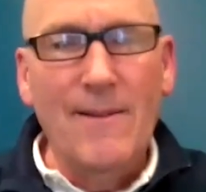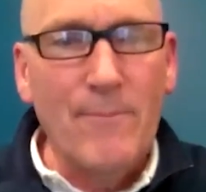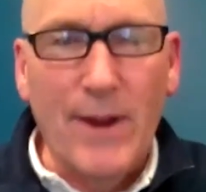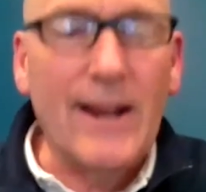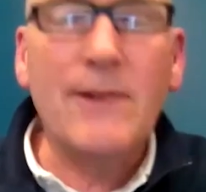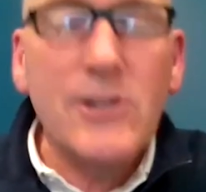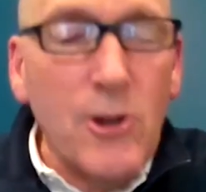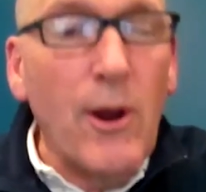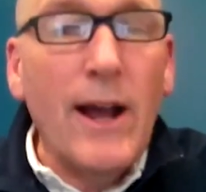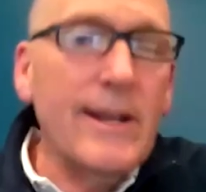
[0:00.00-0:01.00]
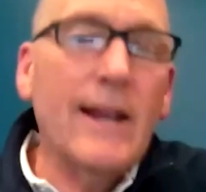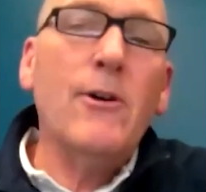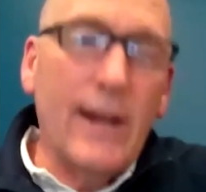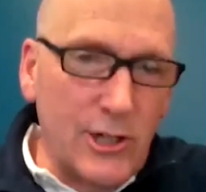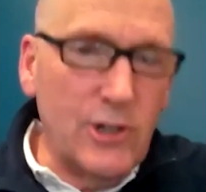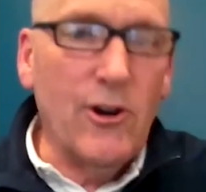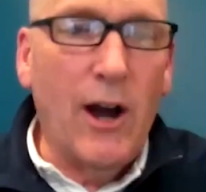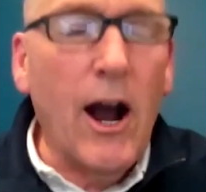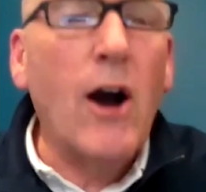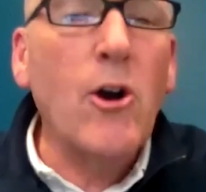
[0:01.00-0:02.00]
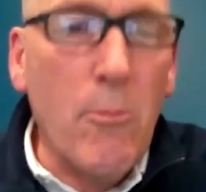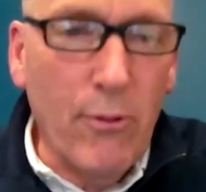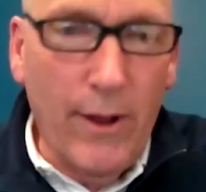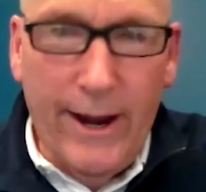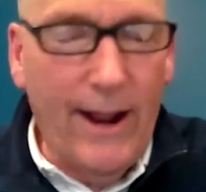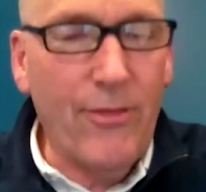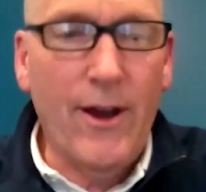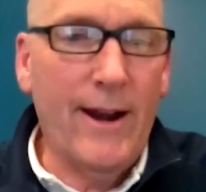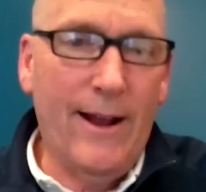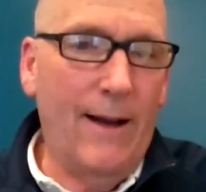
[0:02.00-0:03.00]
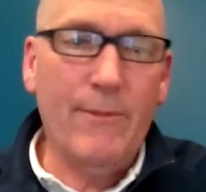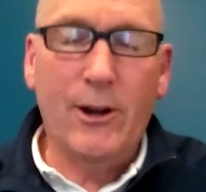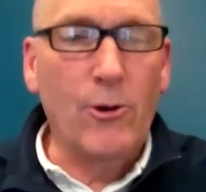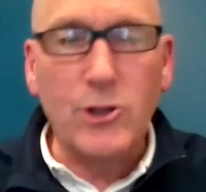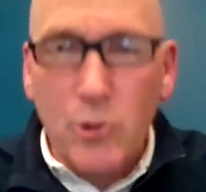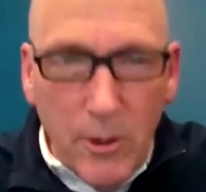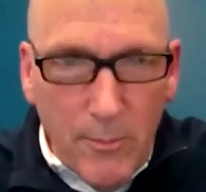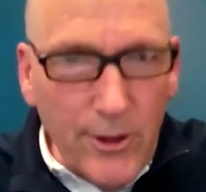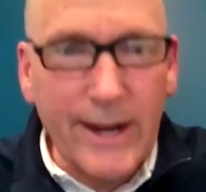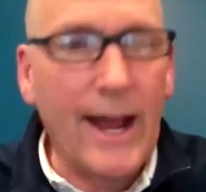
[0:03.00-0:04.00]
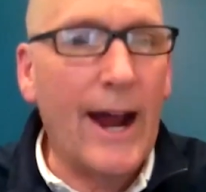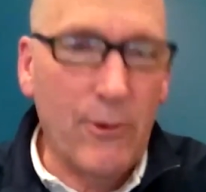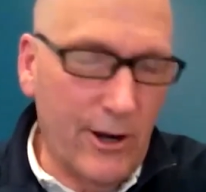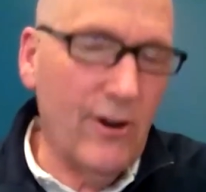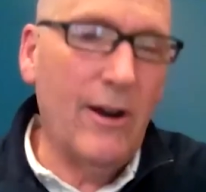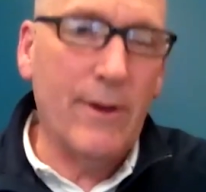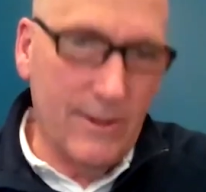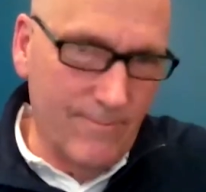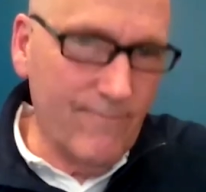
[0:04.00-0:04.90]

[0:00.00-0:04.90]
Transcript: But it was so, I was like, okay, sure, I'll go play. And I thought, I'm going to go shoot $1 million. I don't care. I'm going to.